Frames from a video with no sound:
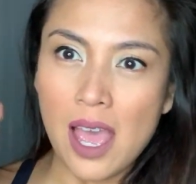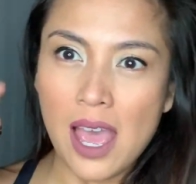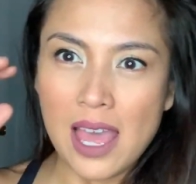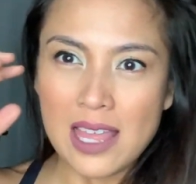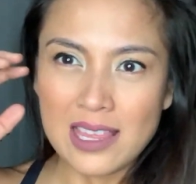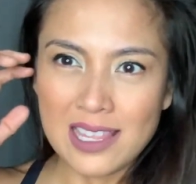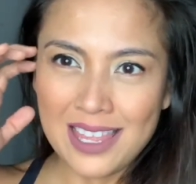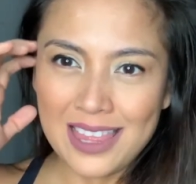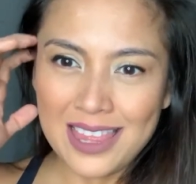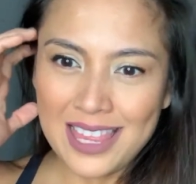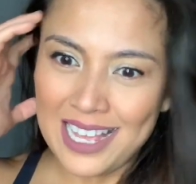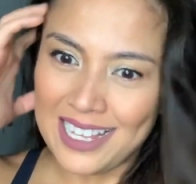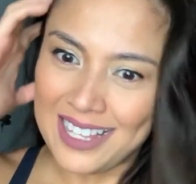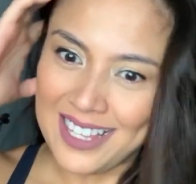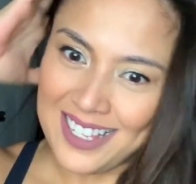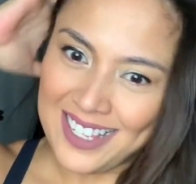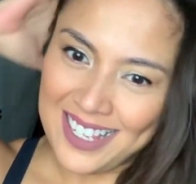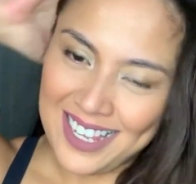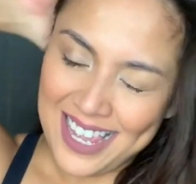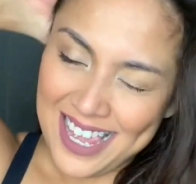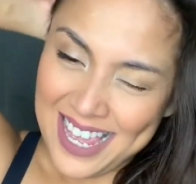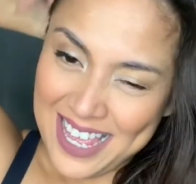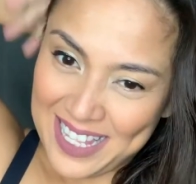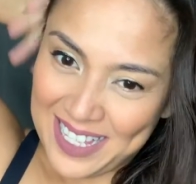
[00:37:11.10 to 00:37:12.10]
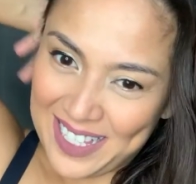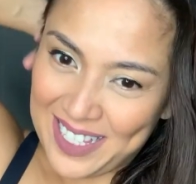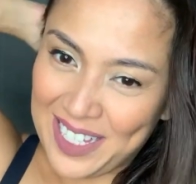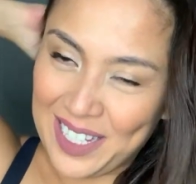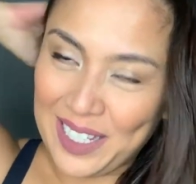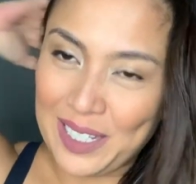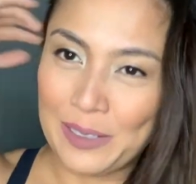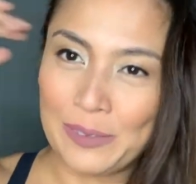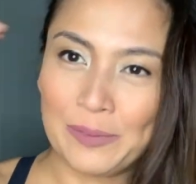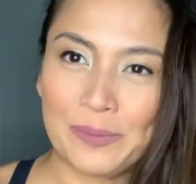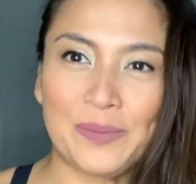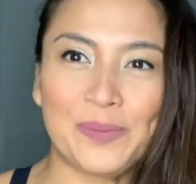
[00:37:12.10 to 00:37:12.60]
And then that's
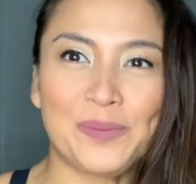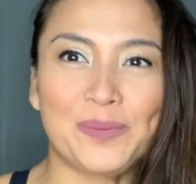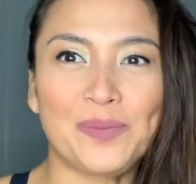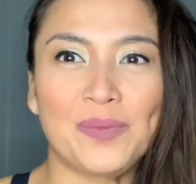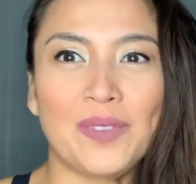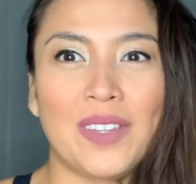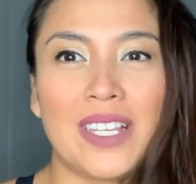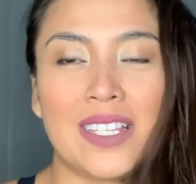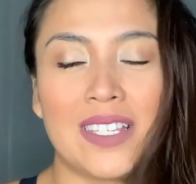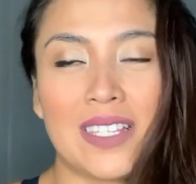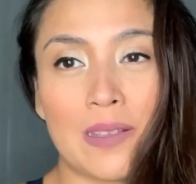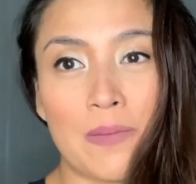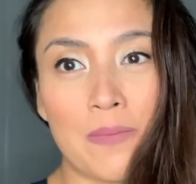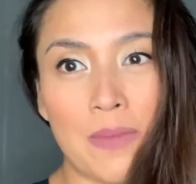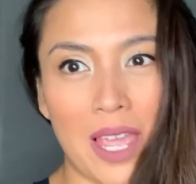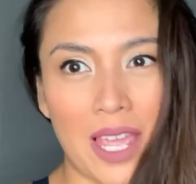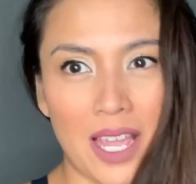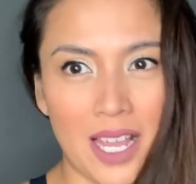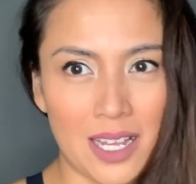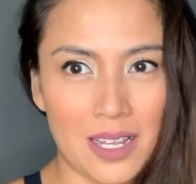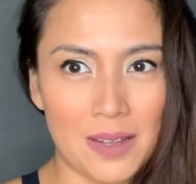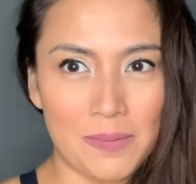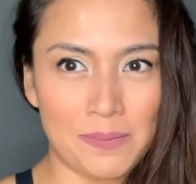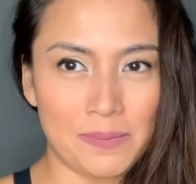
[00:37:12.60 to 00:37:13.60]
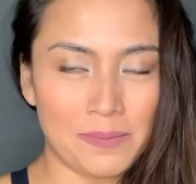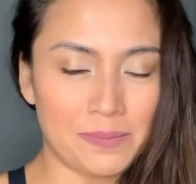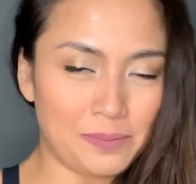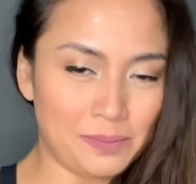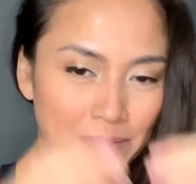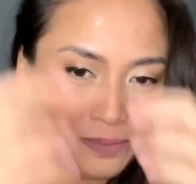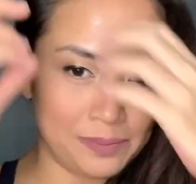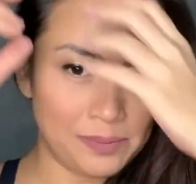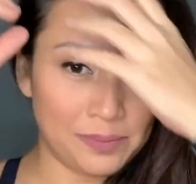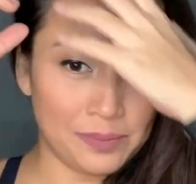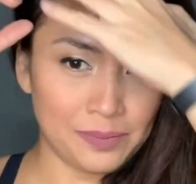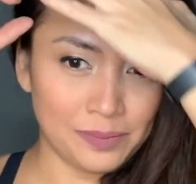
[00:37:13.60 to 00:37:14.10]
it. It's a makeup.
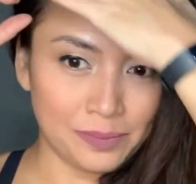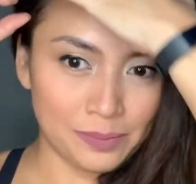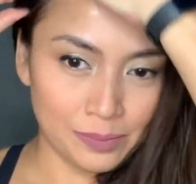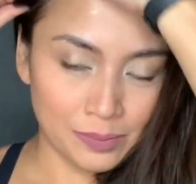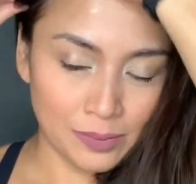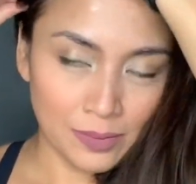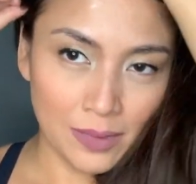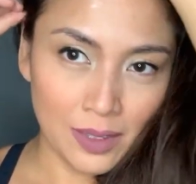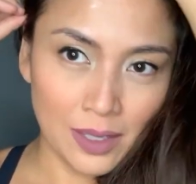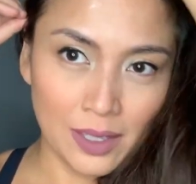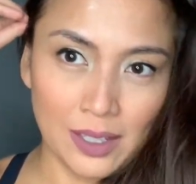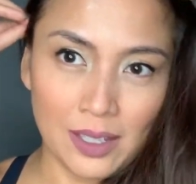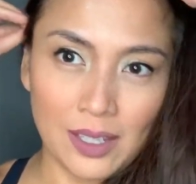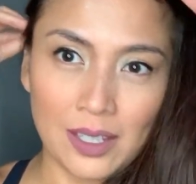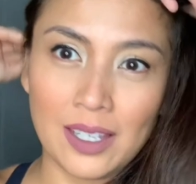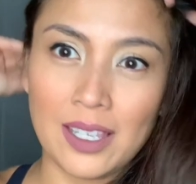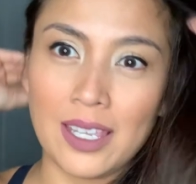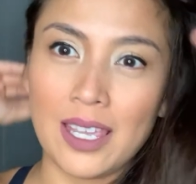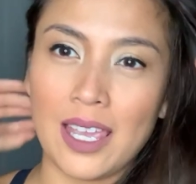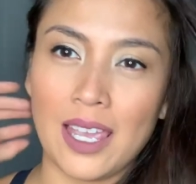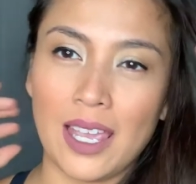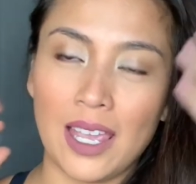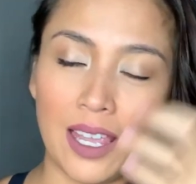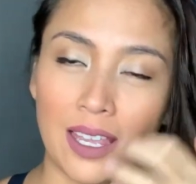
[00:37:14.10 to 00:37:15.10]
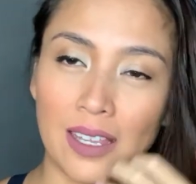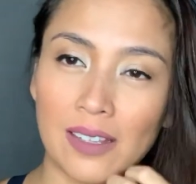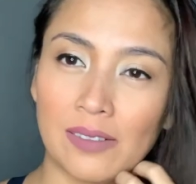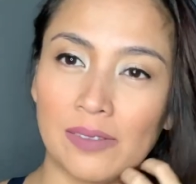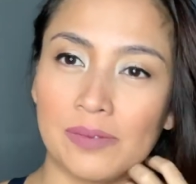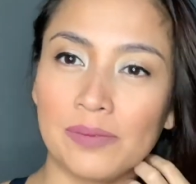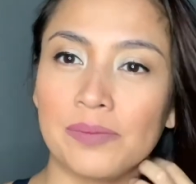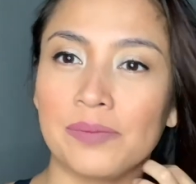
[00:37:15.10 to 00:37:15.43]
Okay.